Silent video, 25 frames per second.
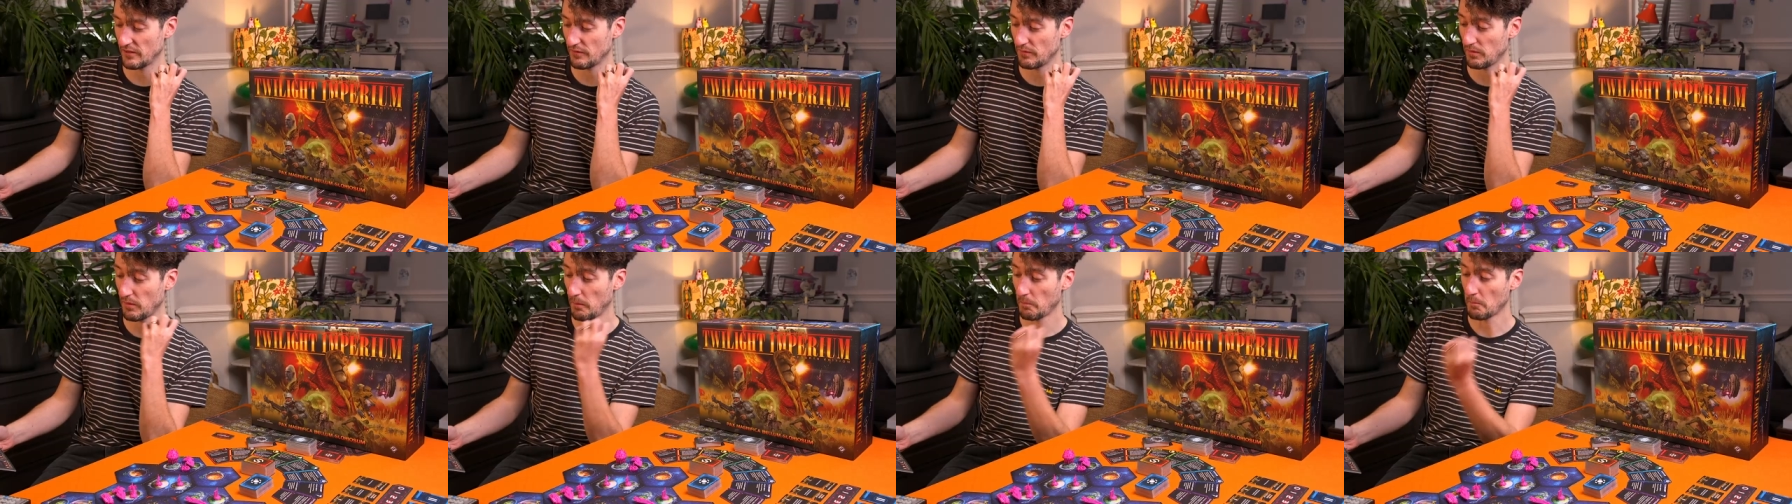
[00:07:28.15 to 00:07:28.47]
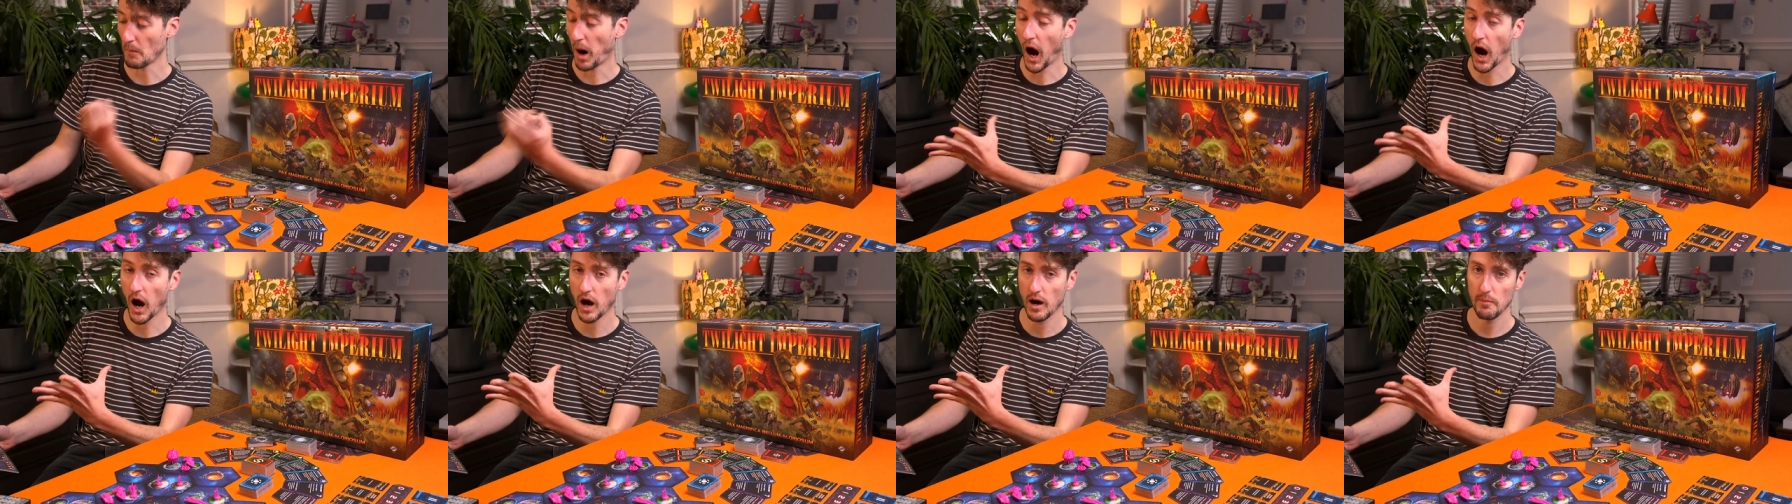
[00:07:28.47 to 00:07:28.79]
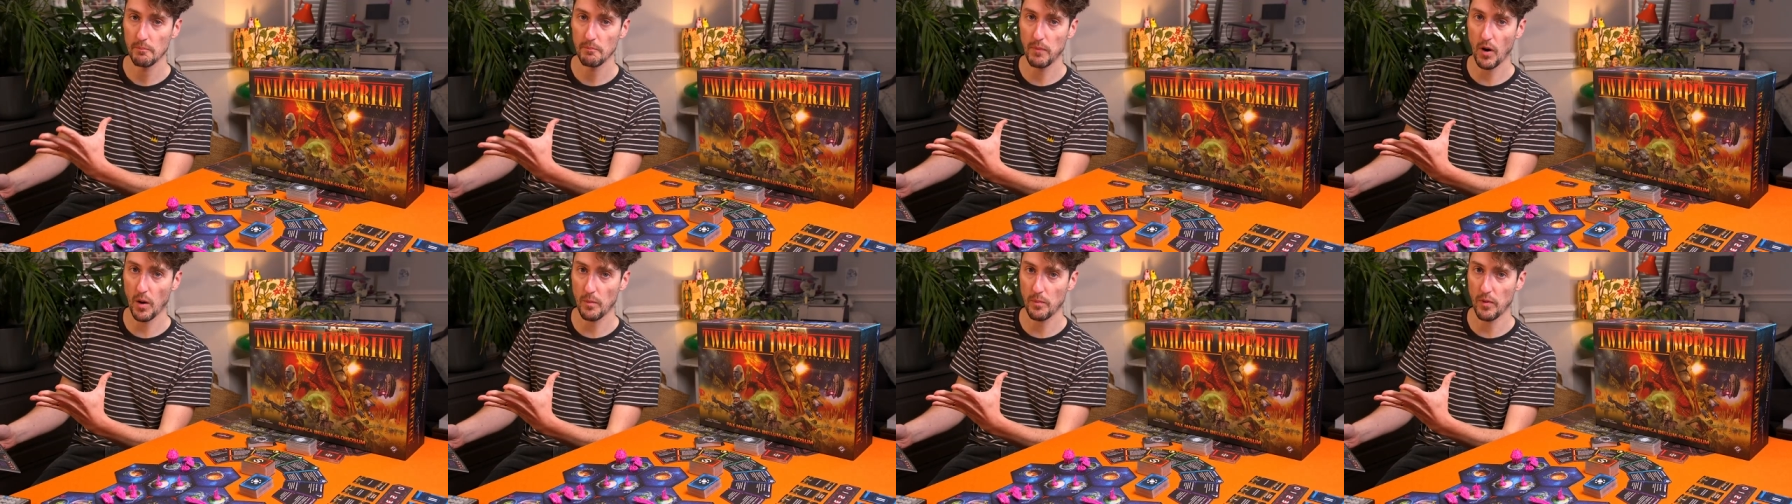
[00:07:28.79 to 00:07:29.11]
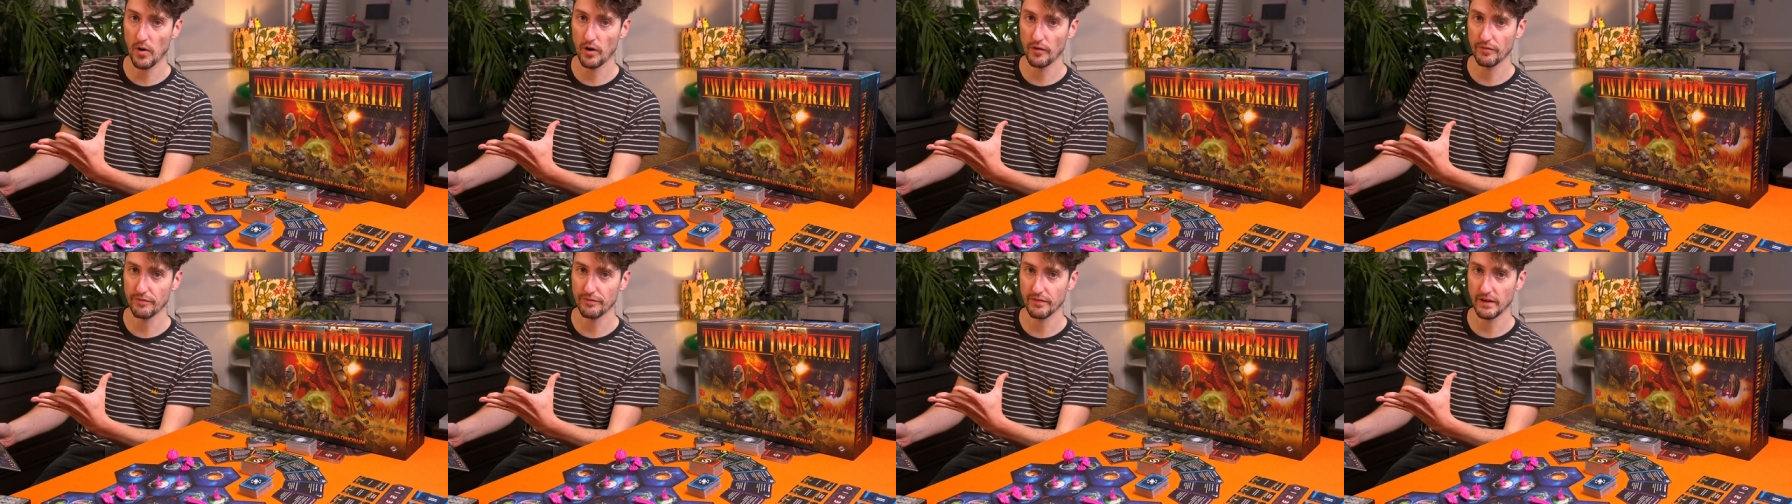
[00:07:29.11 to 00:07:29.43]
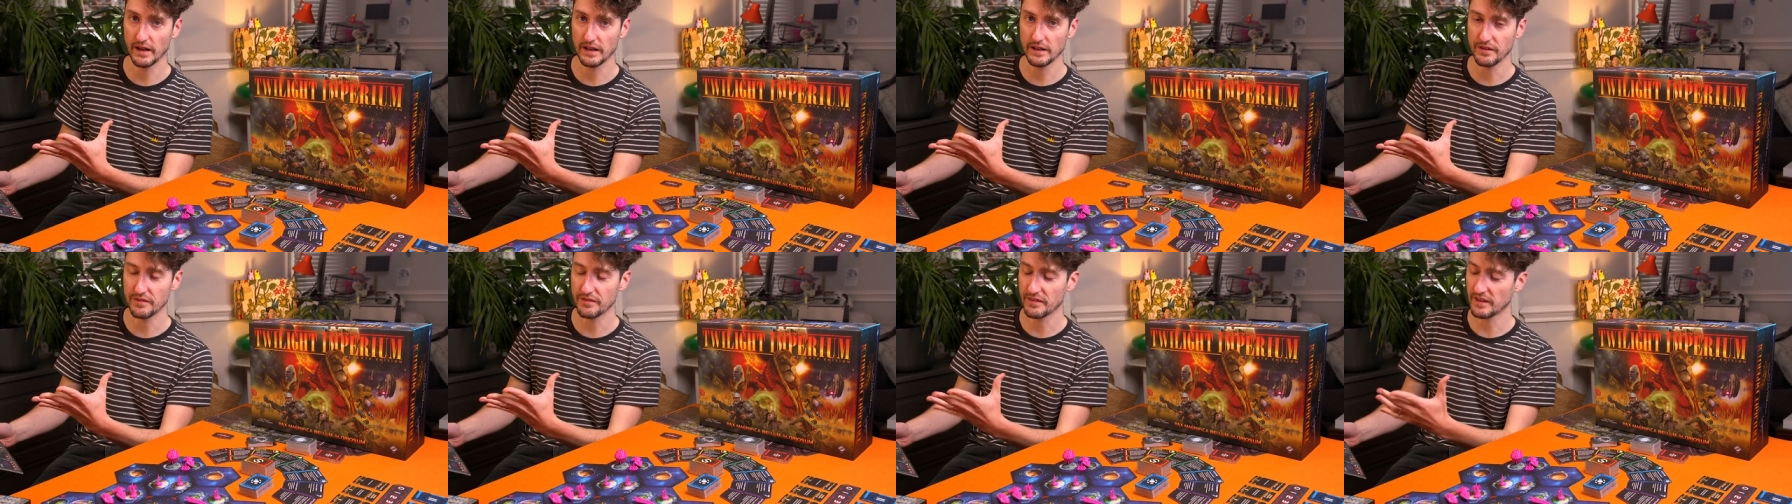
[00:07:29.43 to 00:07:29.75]
of pop off
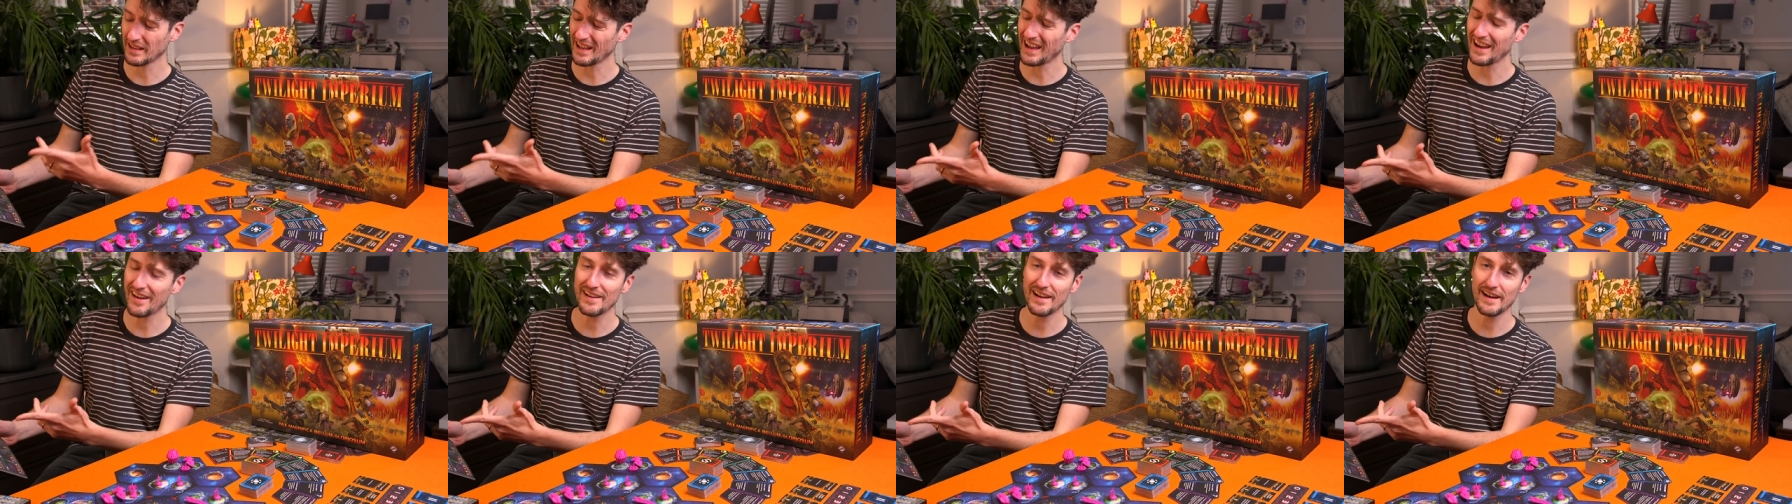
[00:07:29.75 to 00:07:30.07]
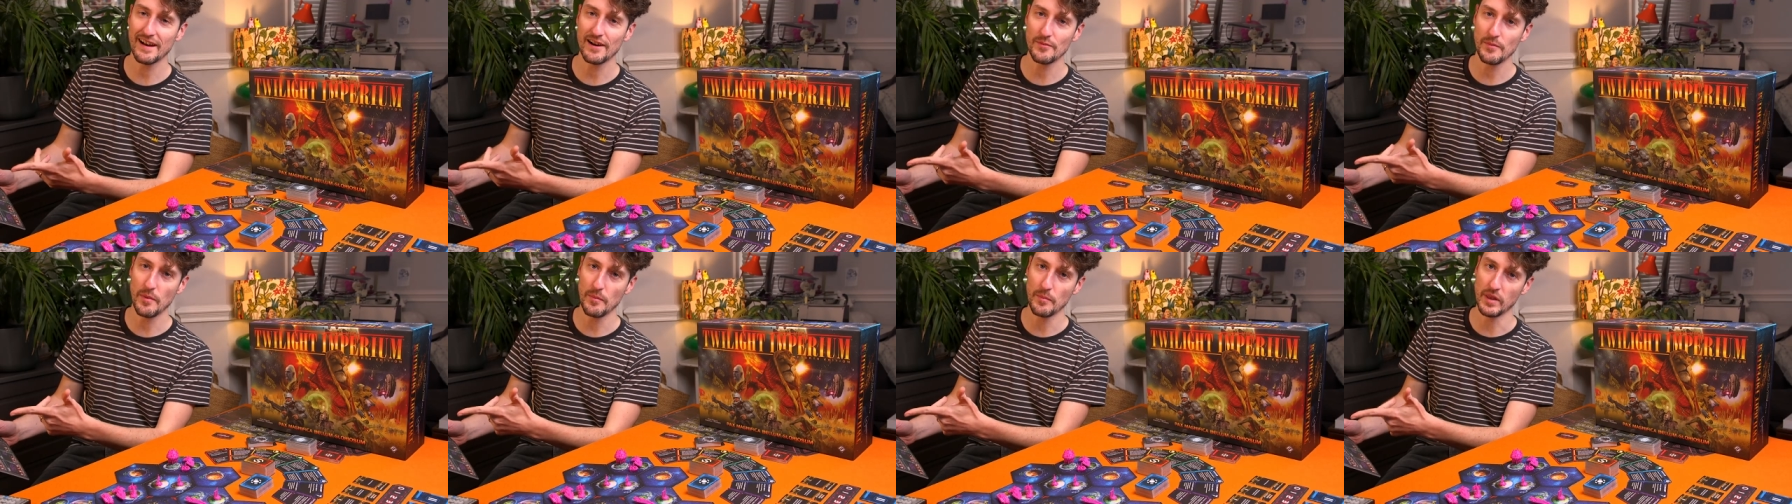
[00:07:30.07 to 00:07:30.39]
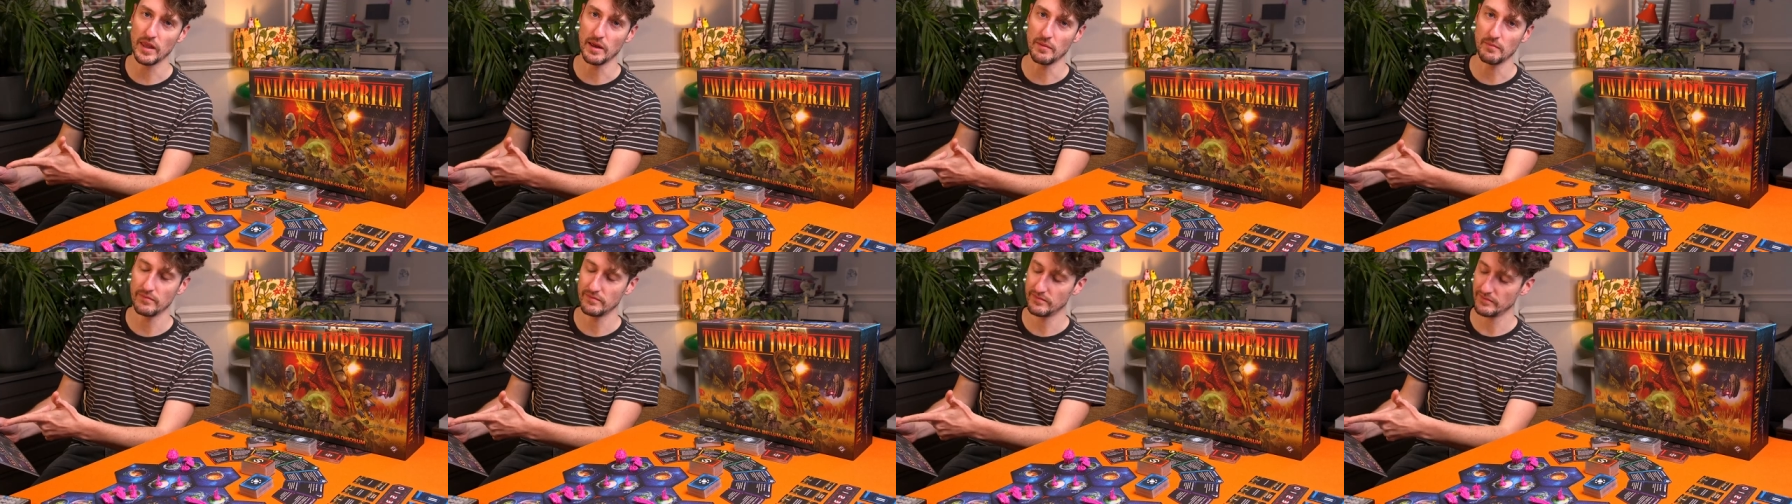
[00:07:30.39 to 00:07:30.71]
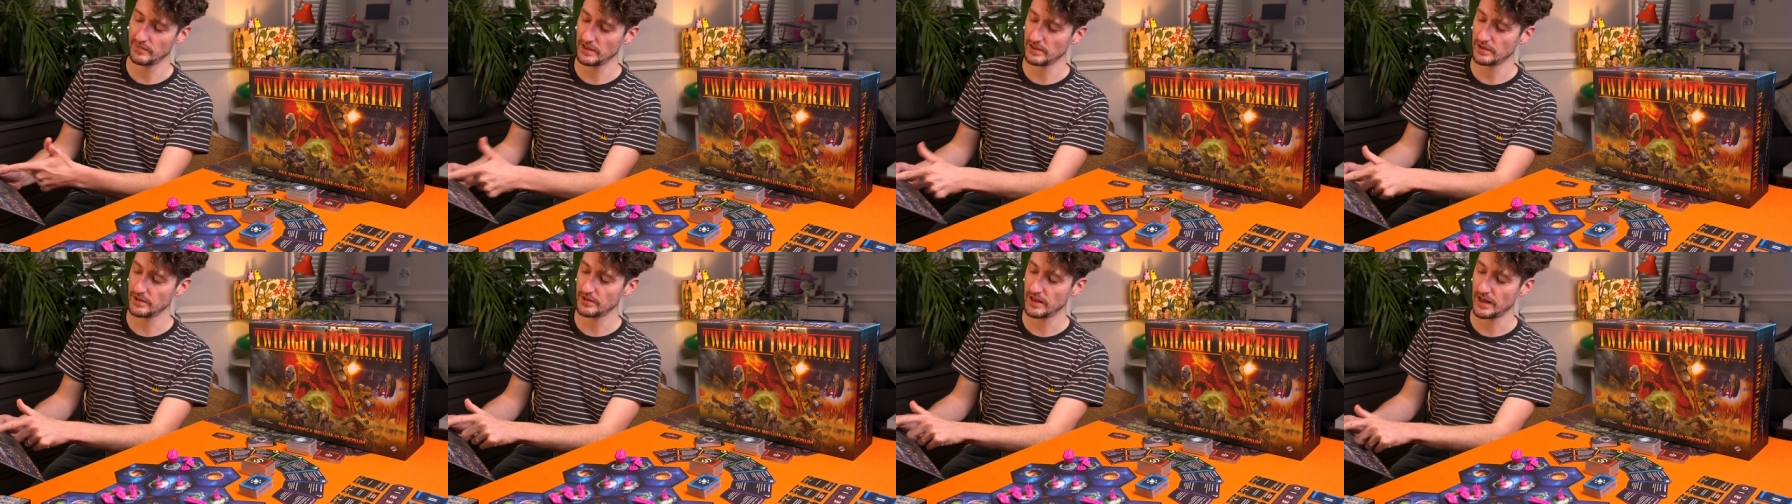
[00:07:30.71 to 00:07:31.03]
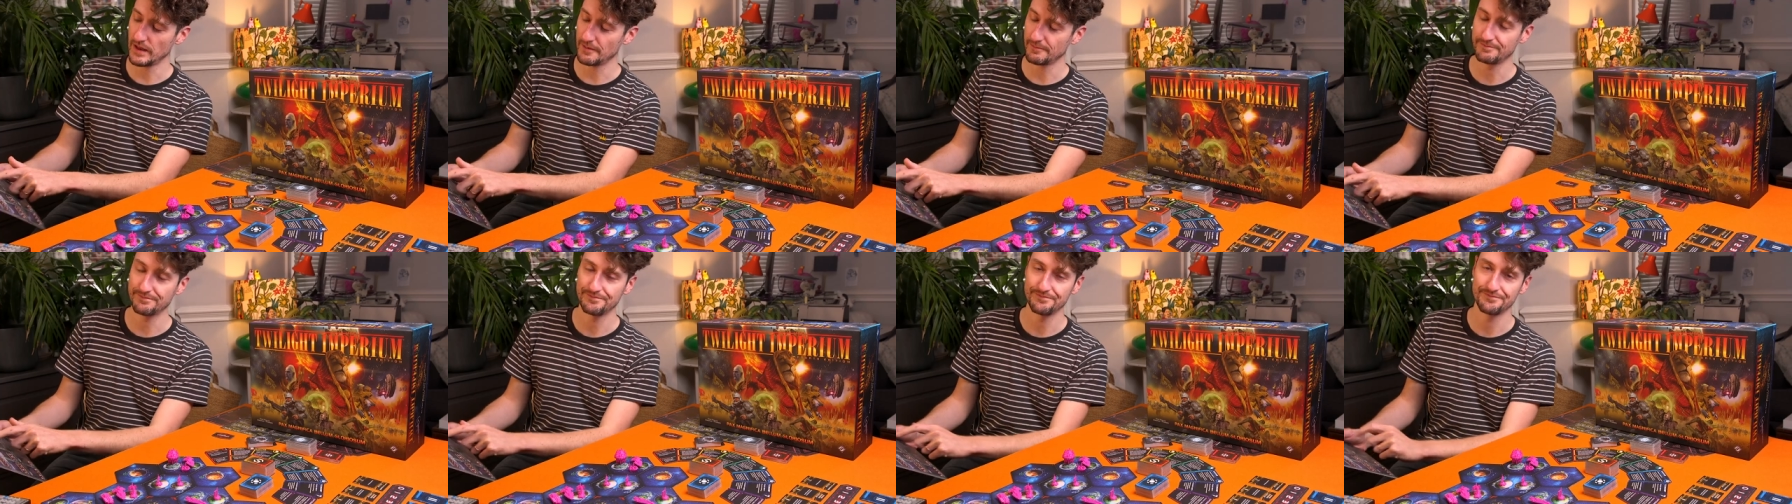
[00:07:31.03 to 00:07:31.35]
and you think, oh yeah, I remember them, they do
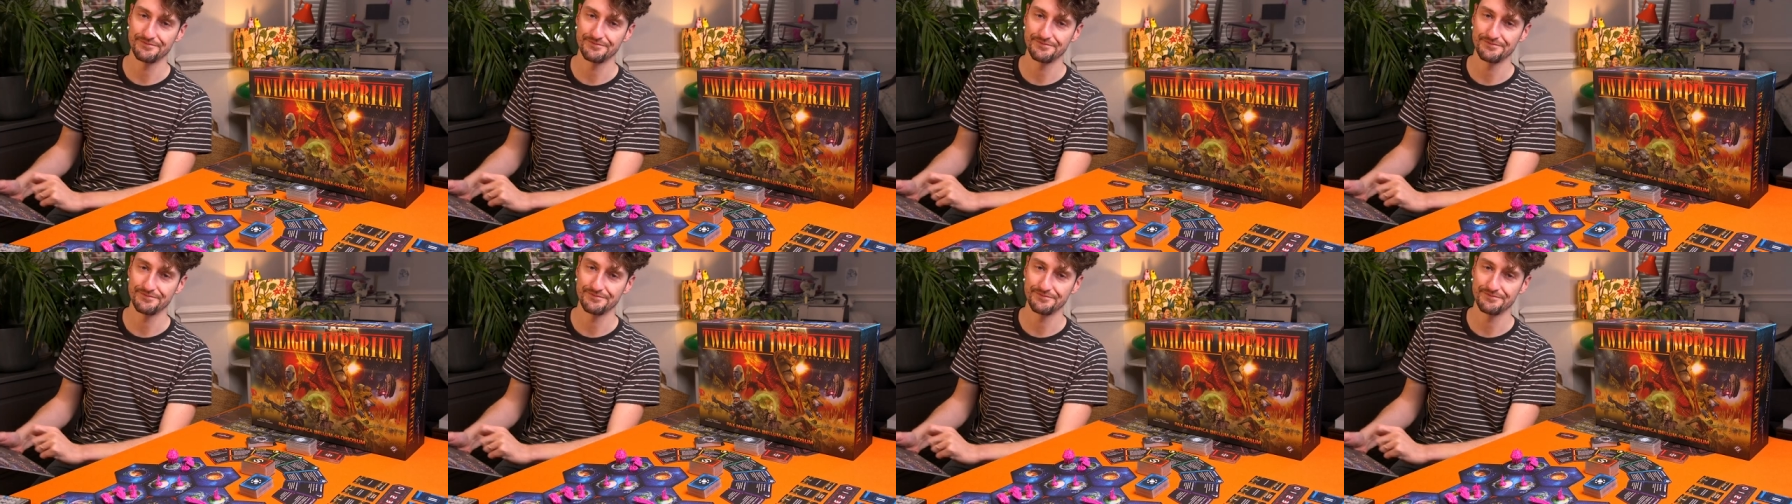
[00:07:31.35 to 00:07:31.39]
that.